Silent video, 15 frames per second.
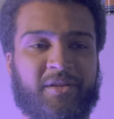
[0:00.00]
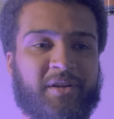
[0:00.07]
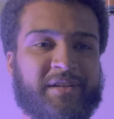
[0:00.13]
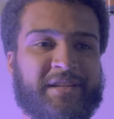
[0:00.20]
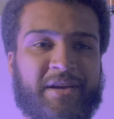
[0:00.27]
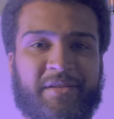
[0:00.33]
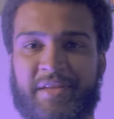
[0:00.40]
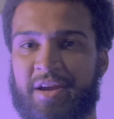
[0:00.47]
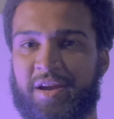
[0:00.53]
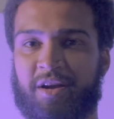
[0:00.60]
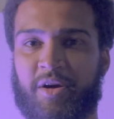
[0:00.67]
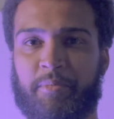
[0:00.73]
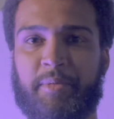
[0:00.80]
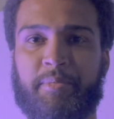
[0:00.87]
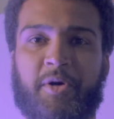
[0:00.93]
look down there.
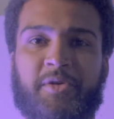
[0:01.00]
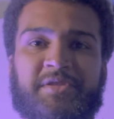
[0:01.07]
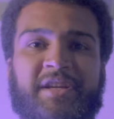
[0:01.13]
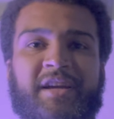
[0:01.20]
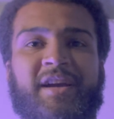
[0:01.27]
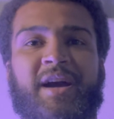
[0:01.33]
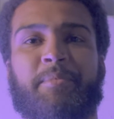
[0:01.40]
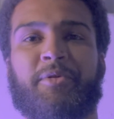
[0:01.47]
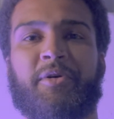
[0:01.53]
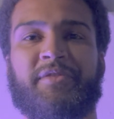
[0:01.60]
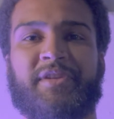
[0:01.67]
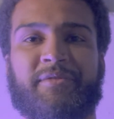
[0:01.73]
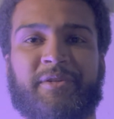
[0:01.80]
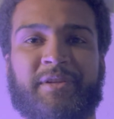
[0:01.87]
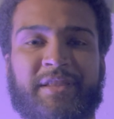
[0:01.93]
I'll be posting a couple of
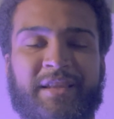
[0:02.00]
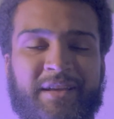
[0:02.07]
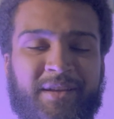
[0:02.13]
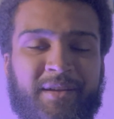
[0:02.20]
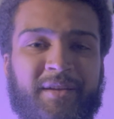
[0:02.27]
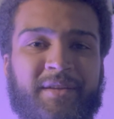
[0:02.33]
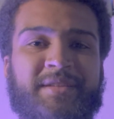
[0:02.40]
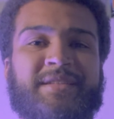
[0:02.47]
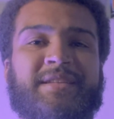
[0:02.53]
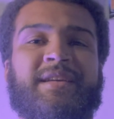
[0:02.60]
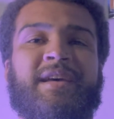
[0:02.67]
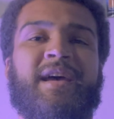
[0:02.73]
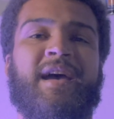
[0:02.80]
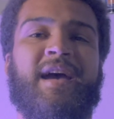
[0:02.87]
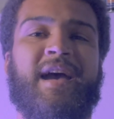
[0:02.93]
different links.
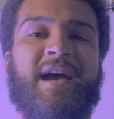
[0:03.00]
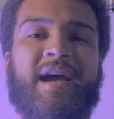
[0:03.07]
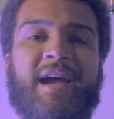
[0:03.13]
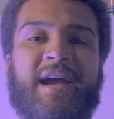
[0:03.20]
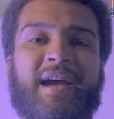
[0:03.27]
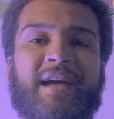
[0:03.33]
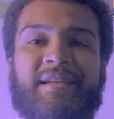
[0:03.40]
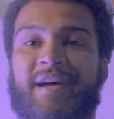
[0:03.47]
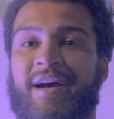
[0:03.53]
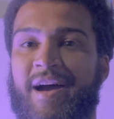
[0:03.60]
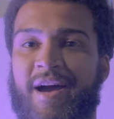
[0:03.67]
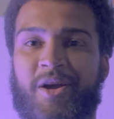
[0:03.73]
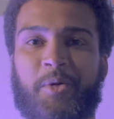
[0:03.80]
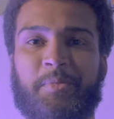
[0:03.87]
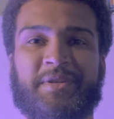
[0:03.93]
And
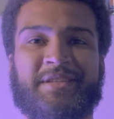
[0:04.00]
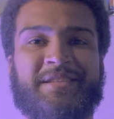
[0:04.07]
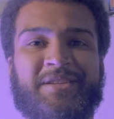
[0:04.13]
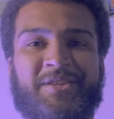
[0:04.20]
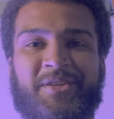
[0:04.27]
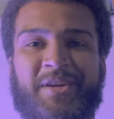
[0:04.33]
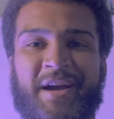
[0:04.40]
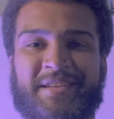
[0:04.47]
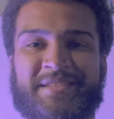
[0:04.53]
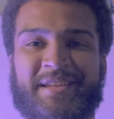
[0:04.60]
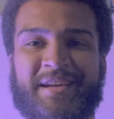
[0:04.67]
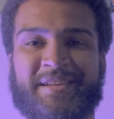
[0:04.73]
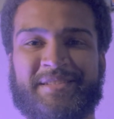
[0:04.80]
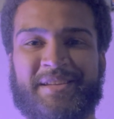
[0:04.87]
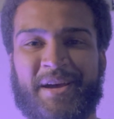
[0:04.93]
I hope to see you guys
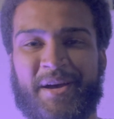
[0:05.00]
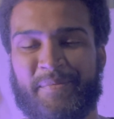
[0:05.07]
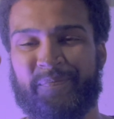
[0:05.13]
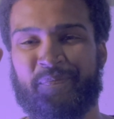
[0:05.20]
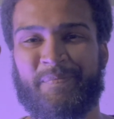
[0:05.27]
next time.